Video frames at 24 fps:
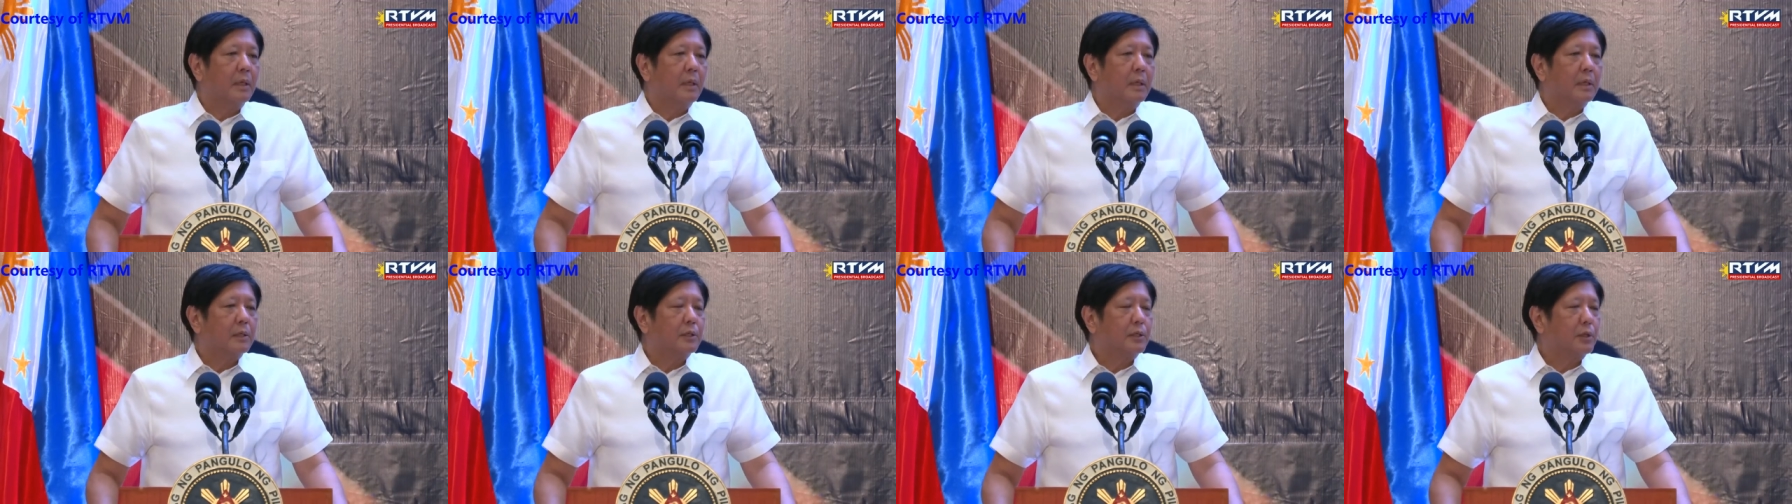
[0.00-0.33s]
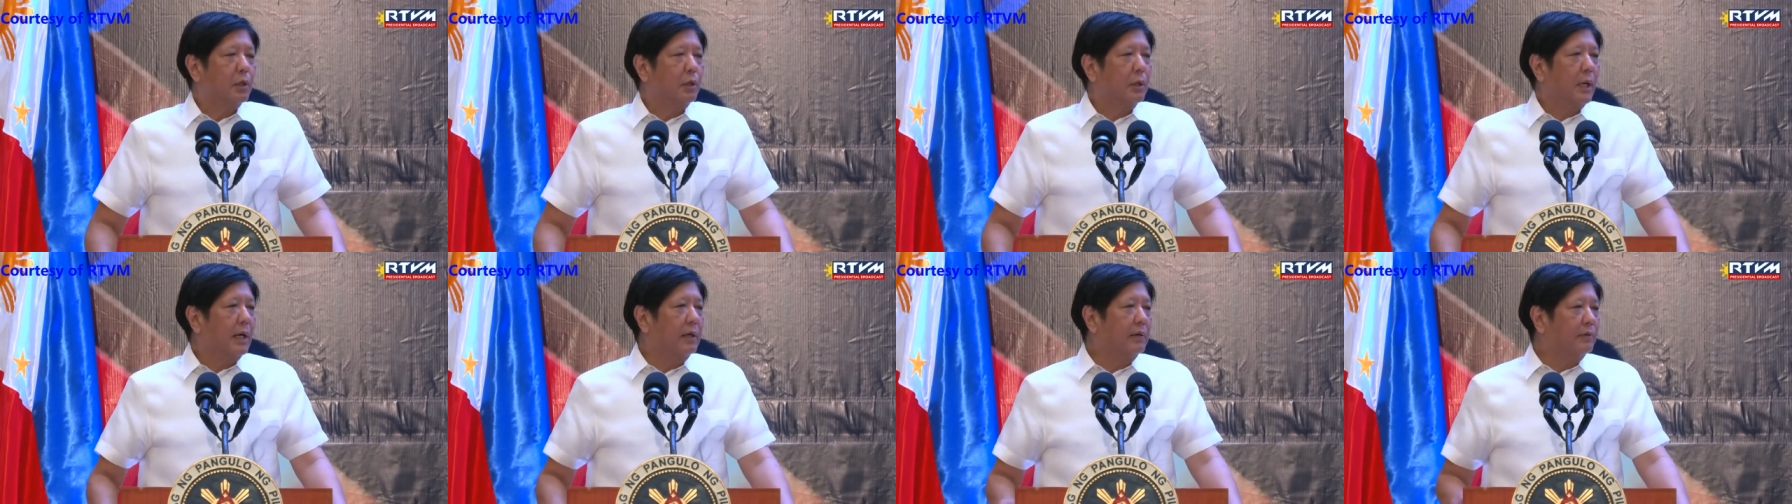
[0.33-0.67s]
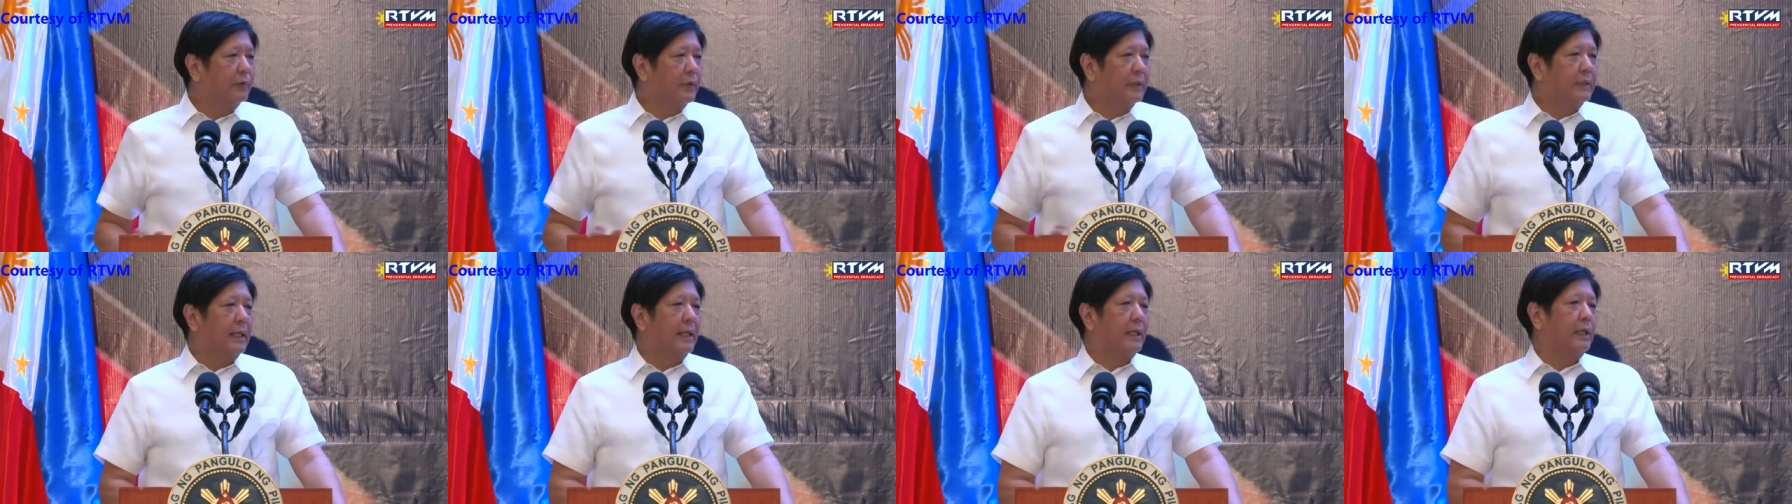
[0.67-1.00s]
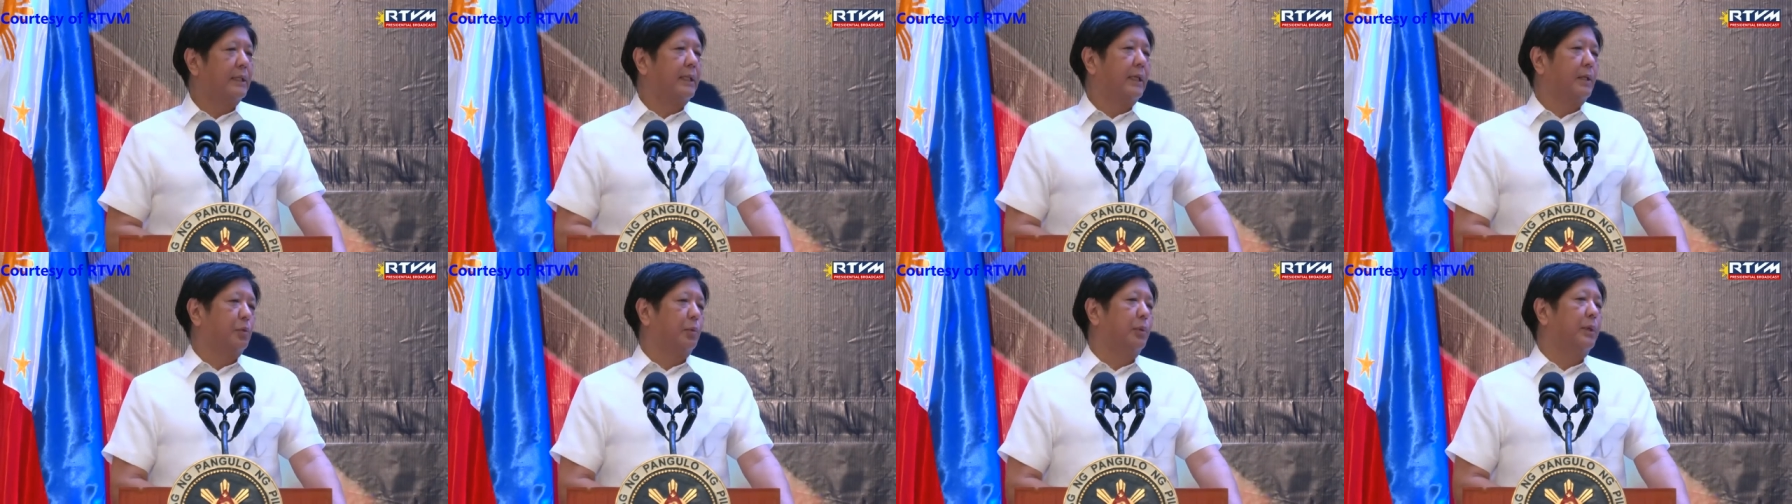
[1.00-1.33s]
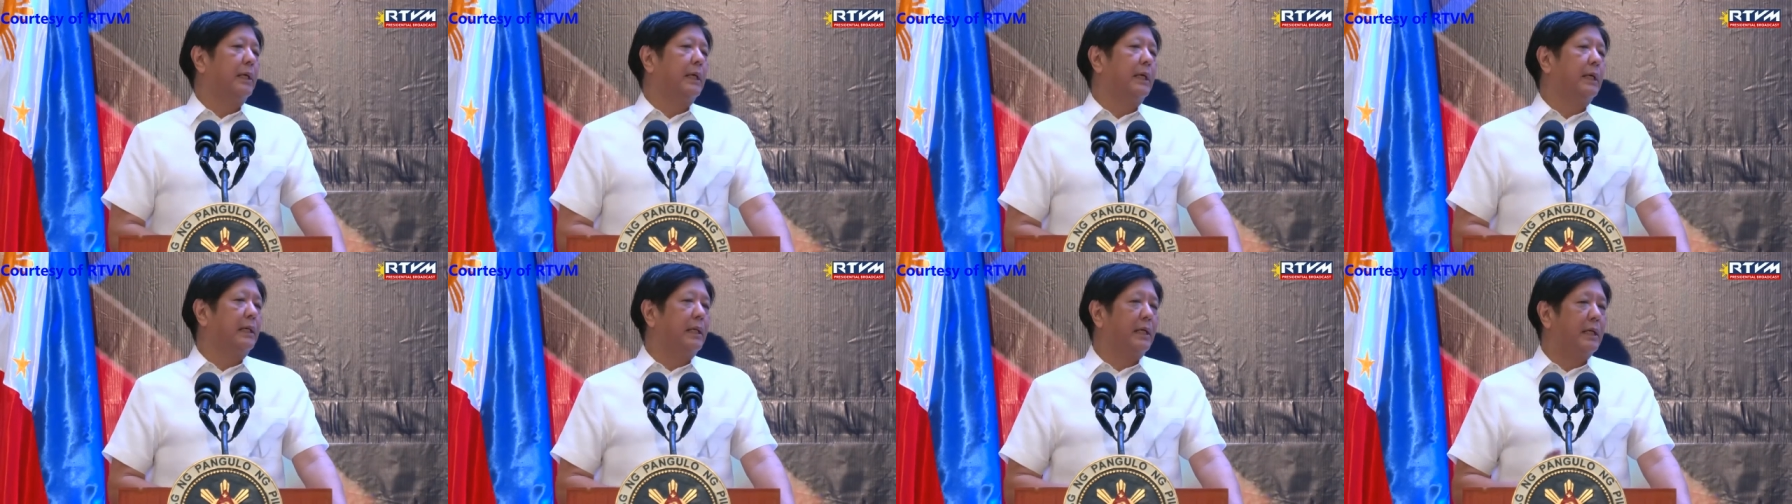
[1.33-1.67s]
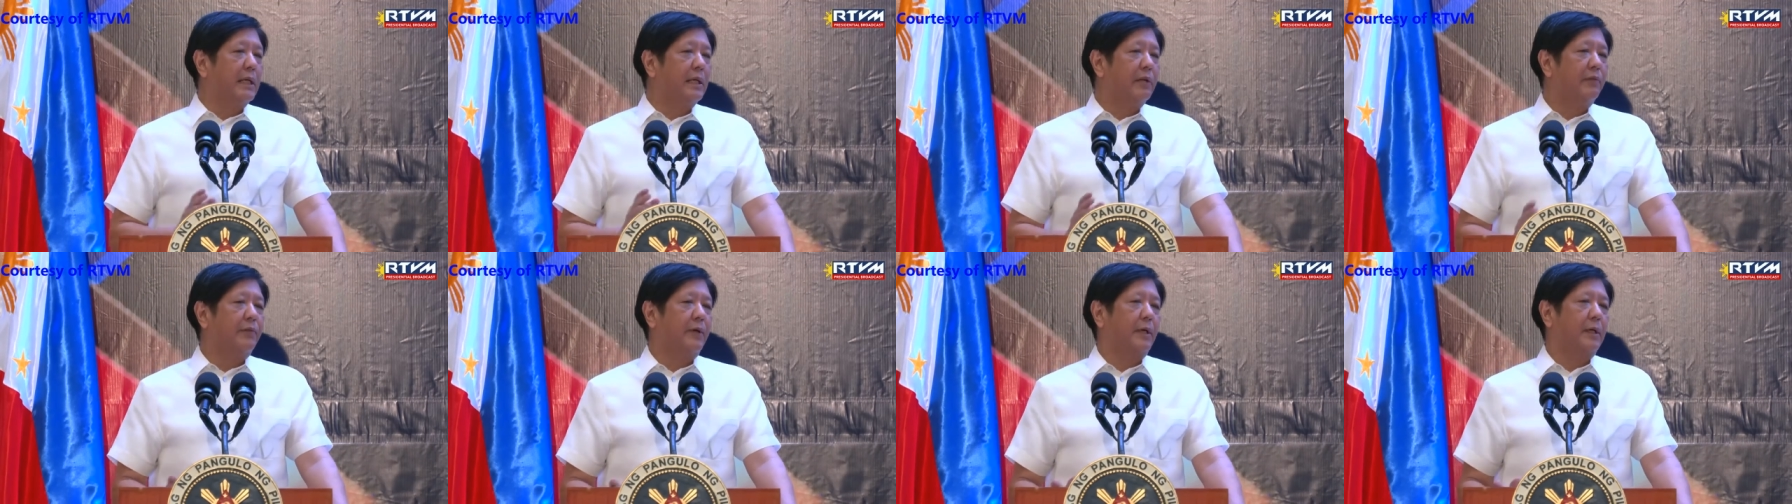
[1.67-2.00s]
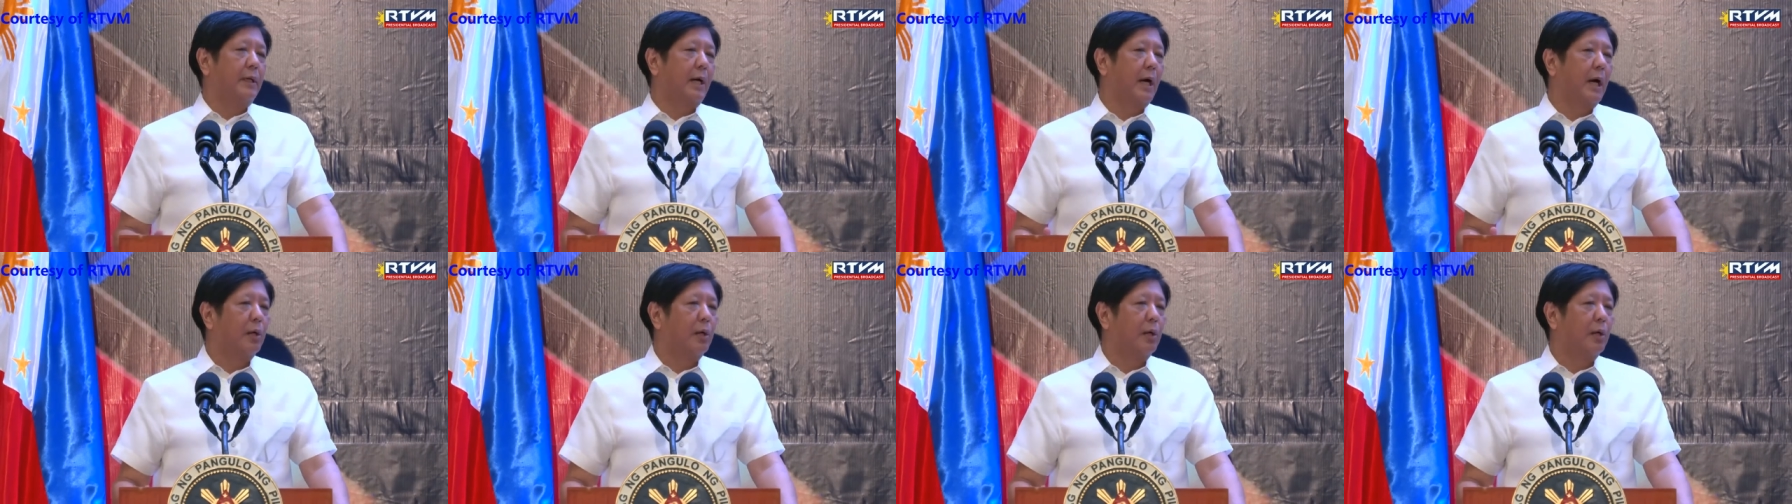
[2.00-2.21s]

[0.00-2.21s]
So every day that we leave our